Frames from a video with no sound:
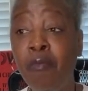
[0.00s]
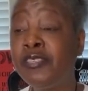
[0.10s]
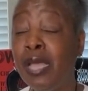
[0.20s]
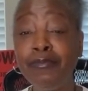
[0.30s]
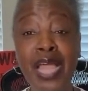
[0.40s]

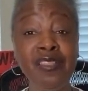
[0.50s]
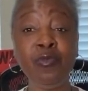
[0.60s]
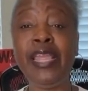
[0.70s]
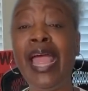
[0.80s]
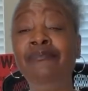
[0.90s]
Sometimes
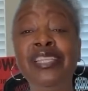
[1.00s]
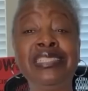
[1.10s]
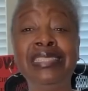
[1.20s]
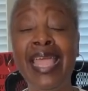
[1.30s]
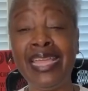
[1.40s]
we have
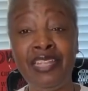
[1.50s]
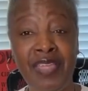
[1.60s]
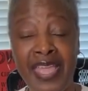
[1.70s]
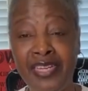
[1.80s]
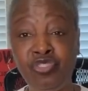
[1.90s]
this
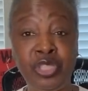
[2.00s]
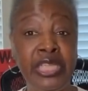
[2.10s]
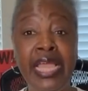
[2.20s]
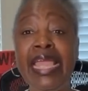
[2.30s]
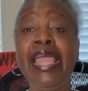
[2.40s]
negative
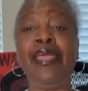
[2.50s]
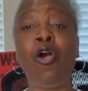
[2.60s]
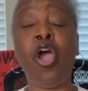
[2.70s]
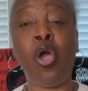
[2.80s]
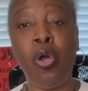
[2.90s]
energy in
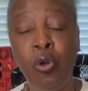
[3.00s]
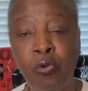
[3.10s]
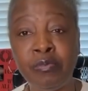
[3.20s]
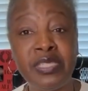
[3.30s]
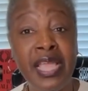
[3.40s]
our
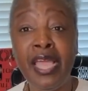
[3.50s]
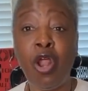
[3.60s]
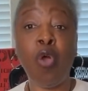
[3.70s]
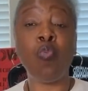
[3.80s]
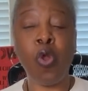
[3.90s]
homes, in
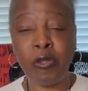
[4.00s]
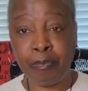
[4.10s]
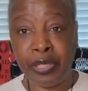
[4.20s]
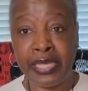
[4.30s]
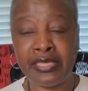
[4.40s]
our
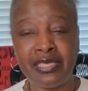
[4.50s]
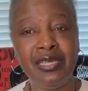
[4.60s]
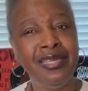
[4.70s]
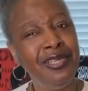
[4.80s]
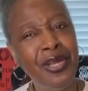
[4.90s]
workplace
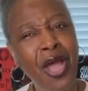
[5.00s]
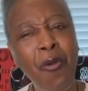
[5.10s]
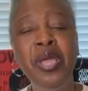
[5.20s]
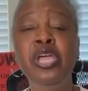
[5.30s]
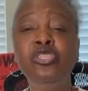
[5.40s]
you know?